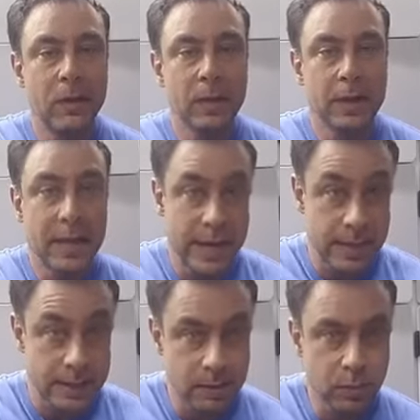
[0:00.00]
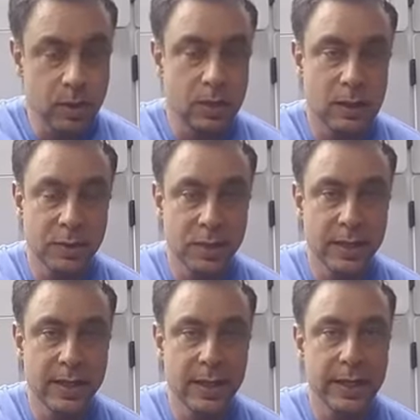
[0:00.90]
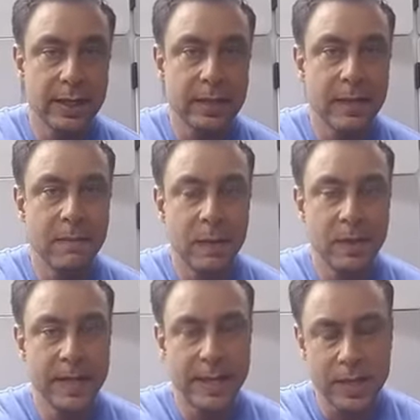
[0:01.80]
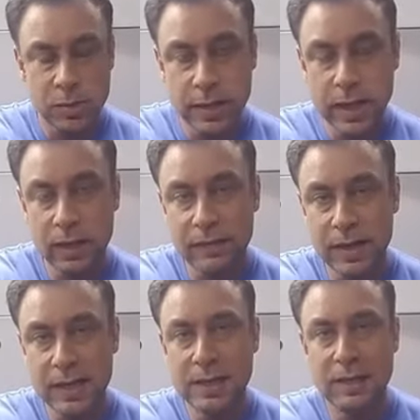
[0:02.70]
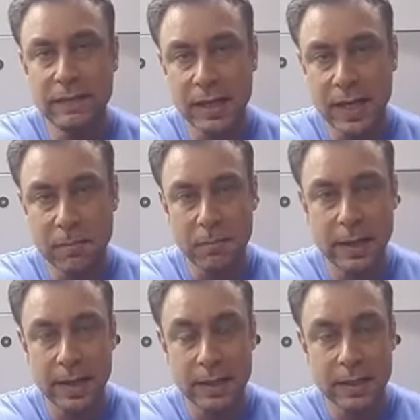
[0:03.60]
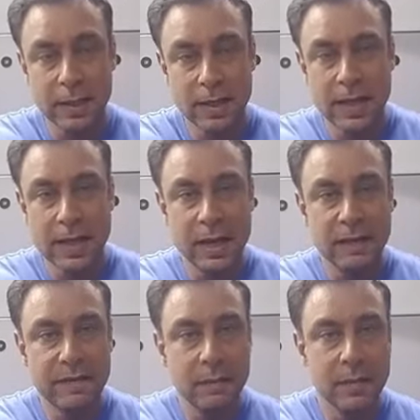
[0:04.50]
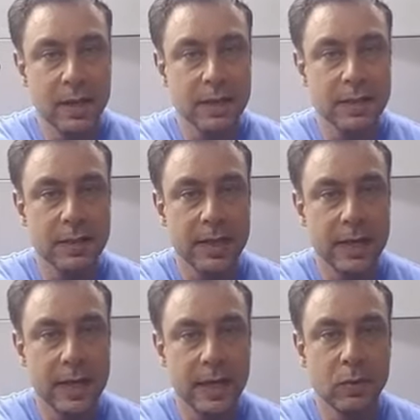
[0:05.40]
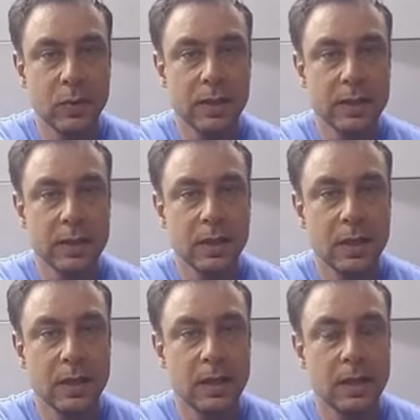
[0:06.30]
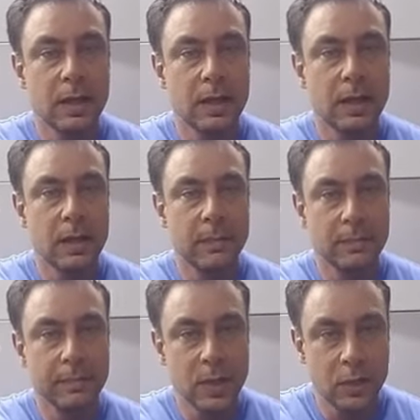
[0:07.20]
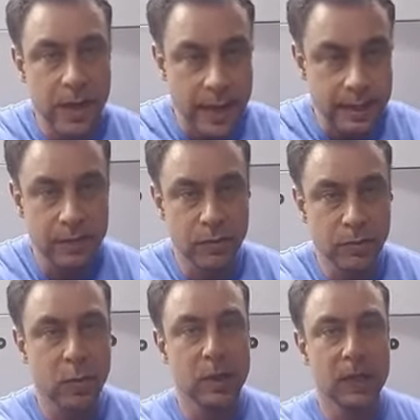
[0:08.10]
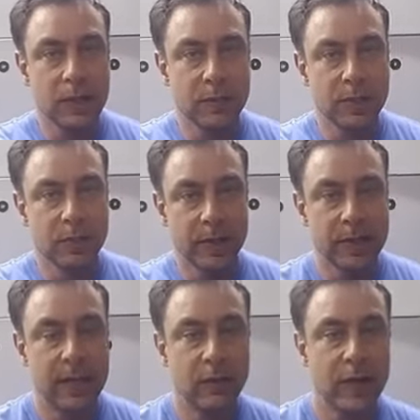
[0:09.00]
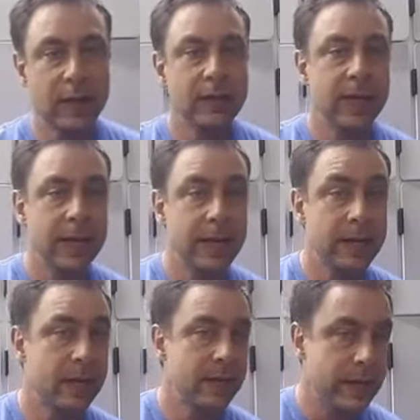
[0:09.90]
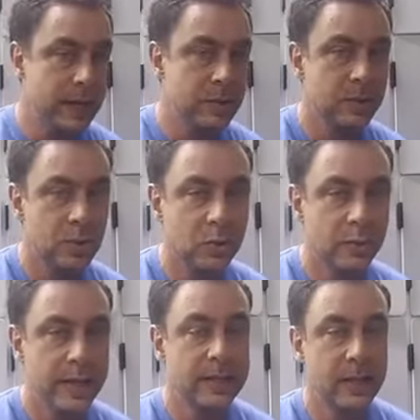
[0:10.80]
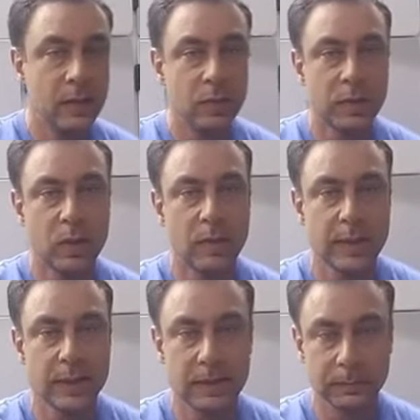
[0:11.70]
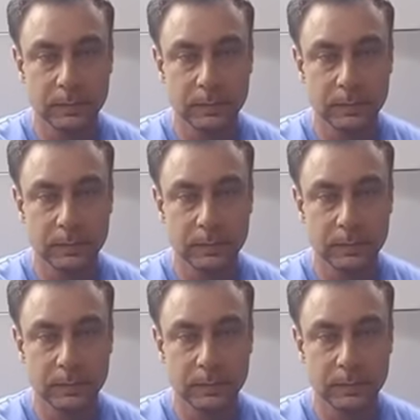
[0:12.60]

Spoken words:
would add some more carbs to the diet and maybe take an extra day off and see if I come back. And if I'm not, then I would add even more carbs to it and rather diet another extra 2 weeks than lose more muscle.